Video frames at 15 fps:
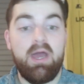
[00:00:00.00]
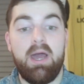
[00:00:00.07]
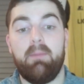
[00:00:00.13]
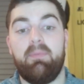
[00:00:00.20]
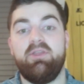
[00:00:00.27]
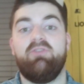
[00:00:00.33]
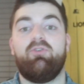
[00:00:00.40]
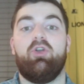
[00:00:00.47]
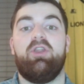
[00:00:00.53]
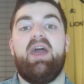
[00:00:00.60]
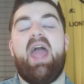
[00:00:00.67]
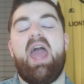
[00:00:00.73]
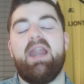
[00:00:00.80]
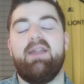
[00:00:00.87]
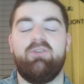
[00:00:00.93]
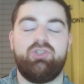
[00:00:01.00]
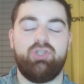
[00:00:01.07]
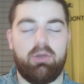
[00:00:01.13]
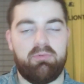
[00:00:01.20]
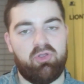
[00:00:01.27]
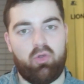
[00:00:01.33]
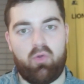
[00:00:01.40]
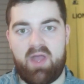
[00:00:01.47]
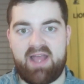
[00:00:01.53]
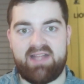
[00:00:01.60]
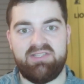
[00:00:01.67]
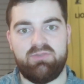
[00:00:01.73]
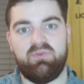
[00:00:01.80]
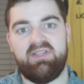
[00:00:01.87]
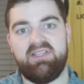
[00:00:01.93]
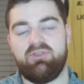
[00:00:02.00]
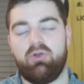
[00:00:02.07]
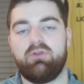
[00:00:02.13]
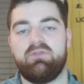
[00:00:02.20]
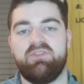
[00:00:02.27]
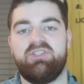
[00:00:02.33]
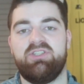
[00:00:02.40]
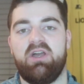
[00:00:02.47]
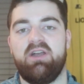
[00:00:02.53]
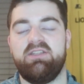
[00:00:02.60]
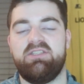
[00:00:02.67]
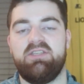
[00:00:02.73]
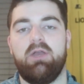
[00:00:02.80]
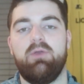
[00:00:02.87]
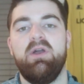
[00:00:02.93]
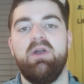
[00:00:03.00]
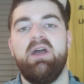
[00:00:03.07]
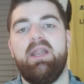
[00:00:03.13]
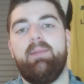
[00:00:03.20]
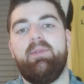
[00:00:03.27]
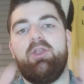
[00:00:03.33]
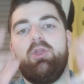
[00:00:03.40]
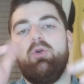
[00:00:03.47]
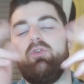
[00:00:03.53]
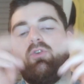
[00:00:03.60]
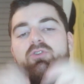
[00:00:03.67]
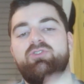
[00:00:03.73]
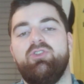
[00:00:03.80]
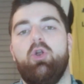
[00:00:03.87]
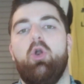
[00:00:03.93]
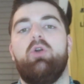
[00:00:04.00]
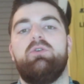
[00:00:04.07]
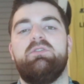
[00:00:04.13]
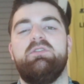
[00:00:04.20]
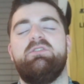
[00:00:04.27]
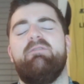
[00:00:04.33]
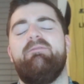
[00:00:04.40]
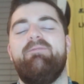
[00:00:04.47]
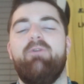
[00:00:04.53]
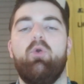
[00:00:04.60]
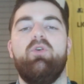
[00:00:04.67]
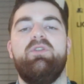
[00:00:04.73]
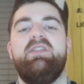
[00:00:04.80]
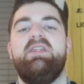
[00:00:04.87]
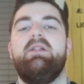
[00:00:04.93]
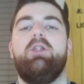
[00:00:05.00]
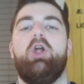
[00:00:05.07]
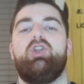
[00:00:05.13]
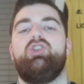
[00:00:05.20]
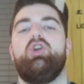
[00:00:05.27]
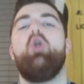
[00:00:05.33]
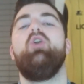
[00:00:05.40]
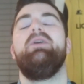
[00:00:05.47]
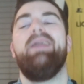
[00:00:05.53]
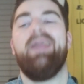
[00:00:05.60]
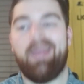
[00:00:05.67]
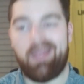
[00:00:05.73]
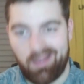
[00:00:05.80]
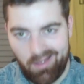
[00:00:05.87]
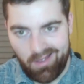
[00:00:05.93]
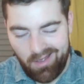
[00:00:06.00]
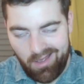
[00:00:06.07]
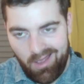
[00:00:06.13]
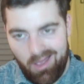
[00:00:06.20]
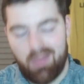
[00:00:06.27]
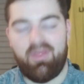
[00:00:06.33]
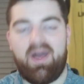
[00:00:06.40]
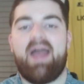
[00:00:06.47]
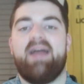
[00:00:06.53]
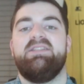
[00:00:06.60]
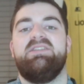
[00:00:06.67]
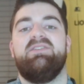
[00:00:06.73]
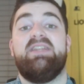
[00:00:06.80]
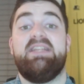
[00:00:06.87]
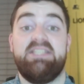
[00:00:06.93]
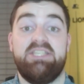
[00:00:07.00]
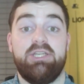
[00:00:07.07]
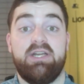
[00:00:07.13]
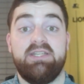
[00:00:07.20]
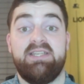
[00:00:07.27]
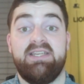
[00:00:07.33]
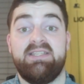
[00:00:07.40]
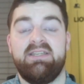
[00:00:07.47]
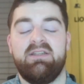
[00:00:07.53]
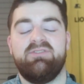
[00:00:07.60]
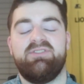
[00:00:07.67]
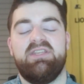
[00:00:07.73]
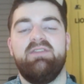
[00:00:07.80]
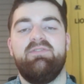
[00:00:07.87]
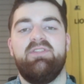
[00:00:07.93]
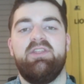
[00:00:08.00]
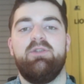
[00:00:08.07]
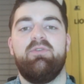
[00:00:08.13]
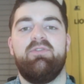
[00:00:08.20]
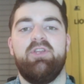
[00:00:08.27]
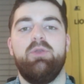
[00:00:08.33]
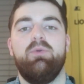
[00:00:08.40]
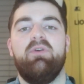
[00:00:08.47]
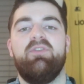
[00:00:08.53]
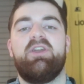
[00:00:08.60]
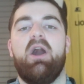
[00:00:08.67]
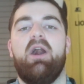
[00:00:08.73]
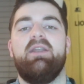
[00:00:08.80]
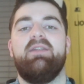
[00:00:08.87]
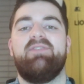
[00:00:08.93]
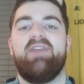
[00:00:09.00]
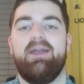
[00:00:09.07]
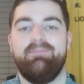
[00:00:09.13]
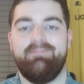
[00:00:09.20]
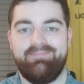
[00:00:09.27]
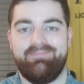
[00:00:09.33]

but you've got a hell of a job on your hands with this Oxford side. So, let me know your thoughts on Oxford's 4-0 tonking at the hands of Leeds United, and I'll see you for the review of the Cardiff game.